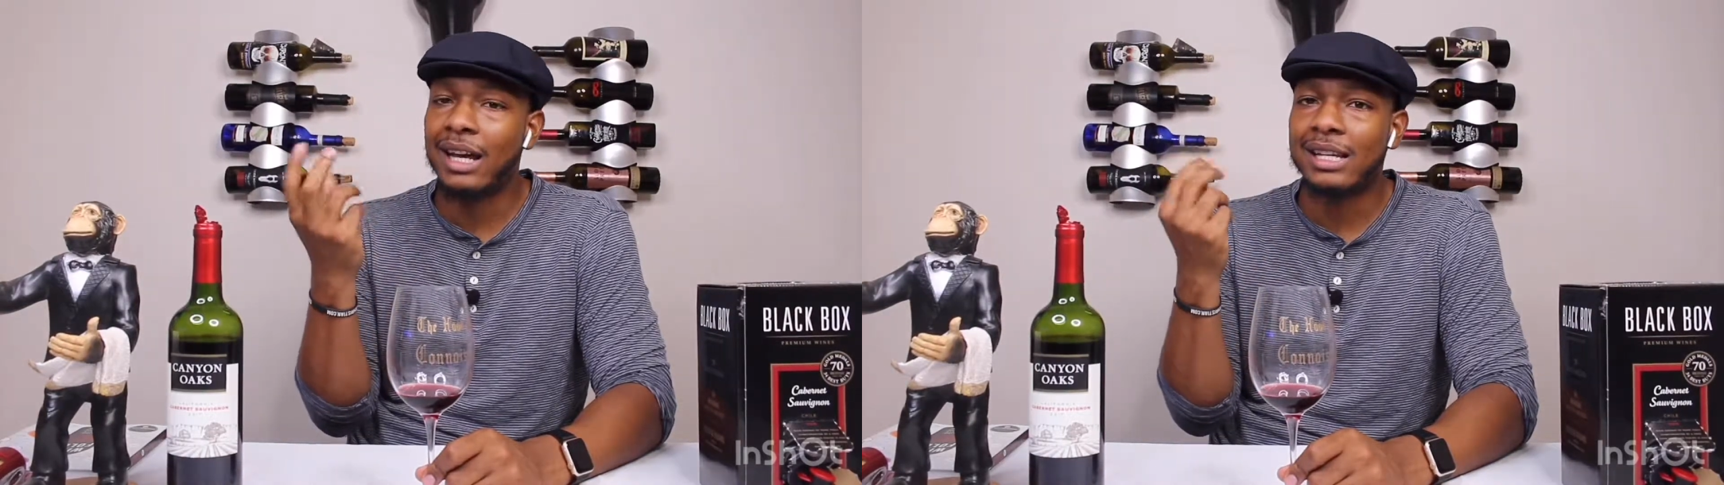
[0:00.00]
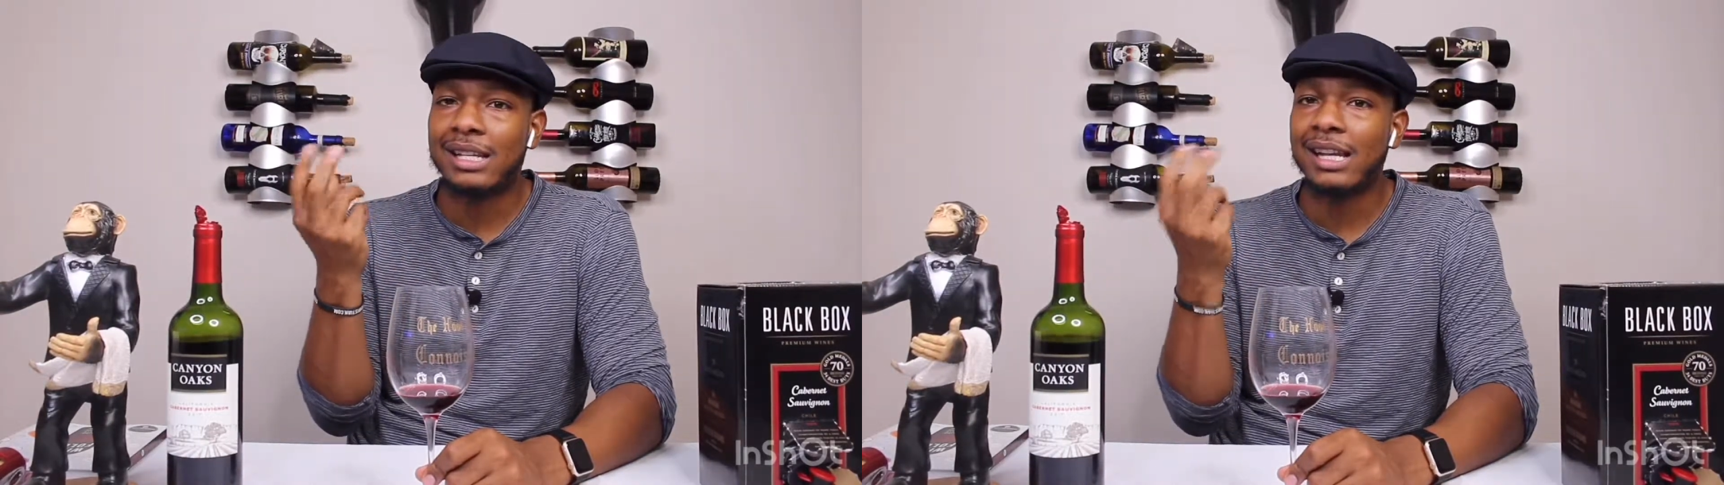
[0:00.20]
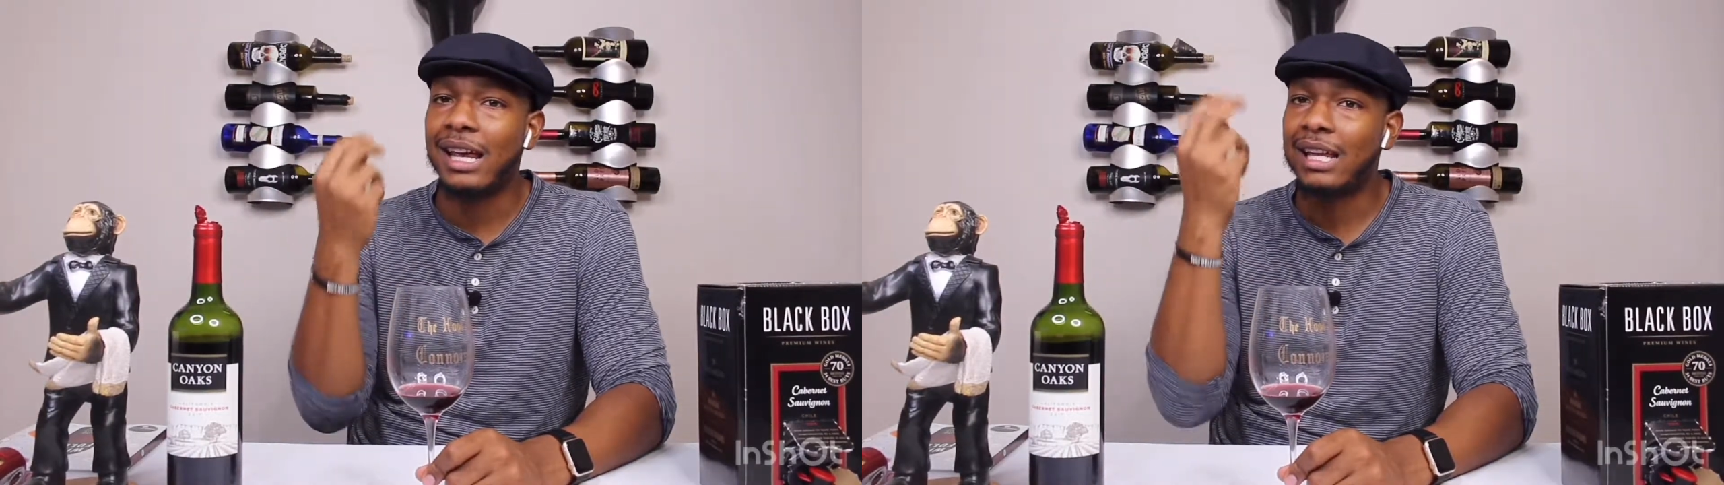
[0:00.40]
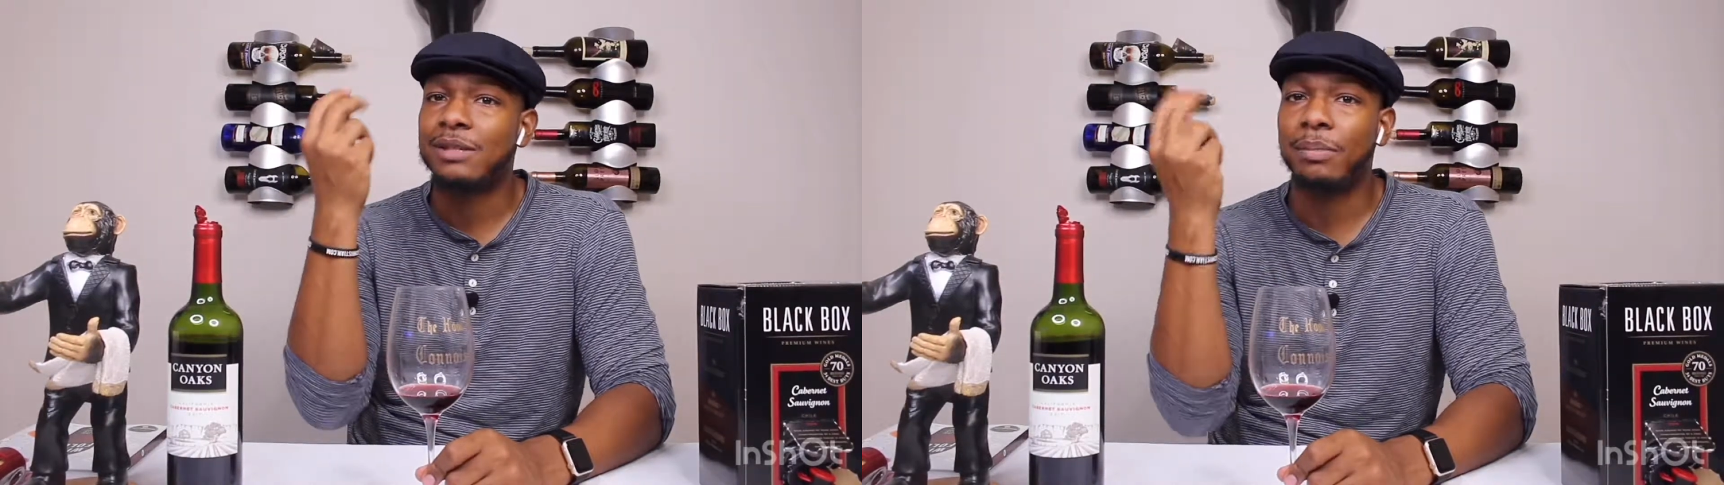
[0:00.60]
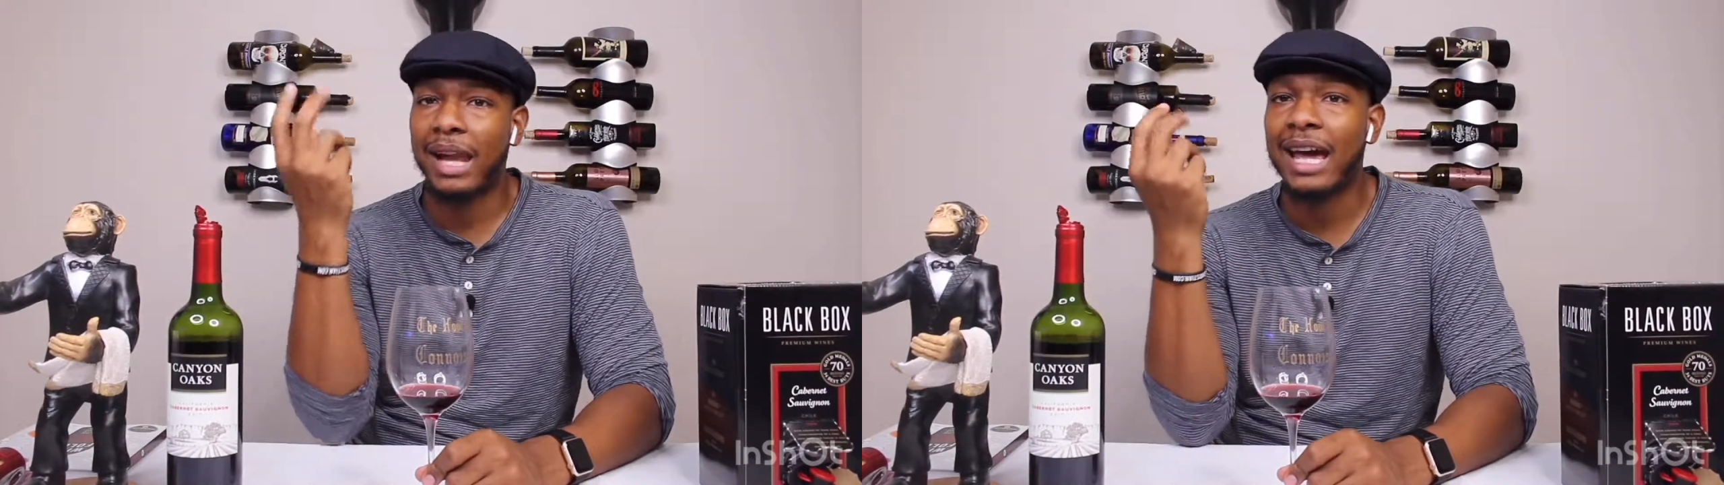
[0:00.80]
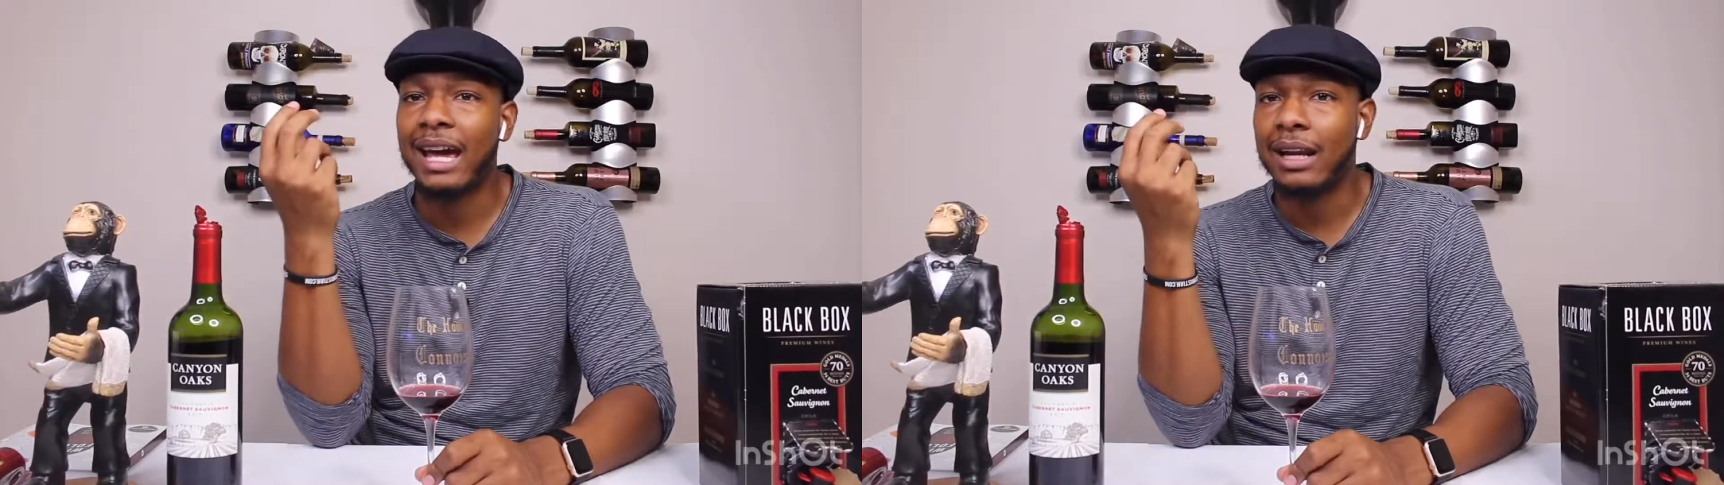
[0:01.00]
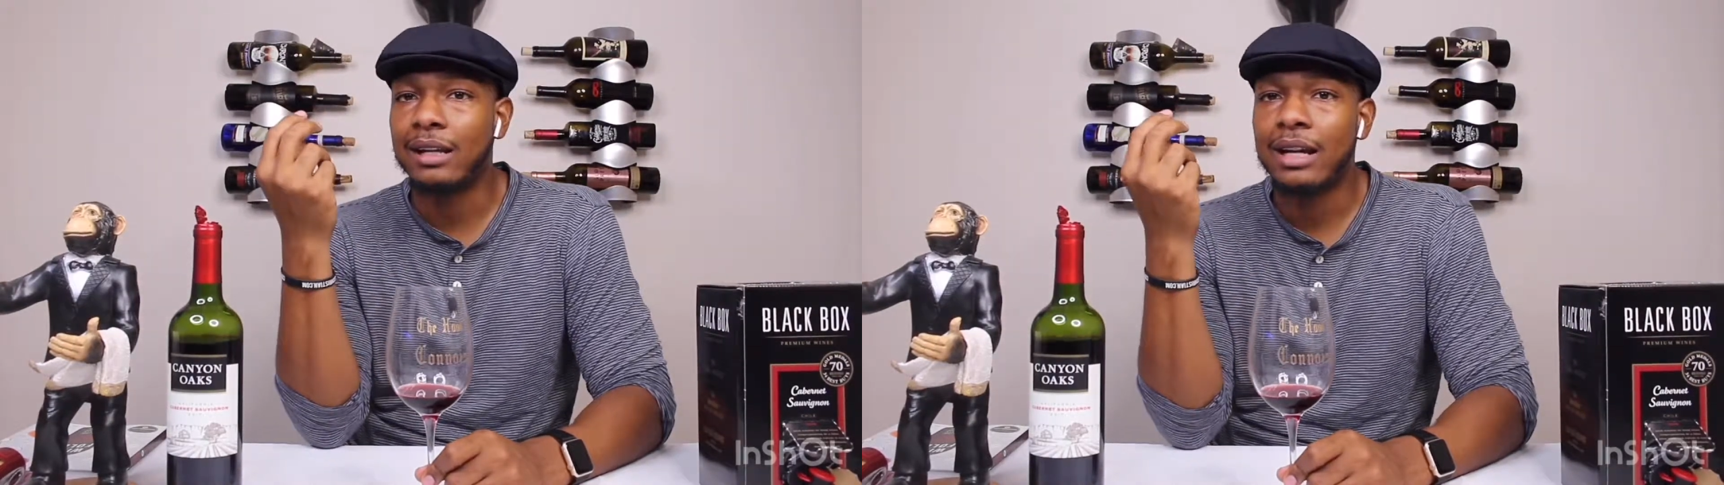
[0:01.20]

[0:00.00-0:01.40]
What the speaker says: It is bland.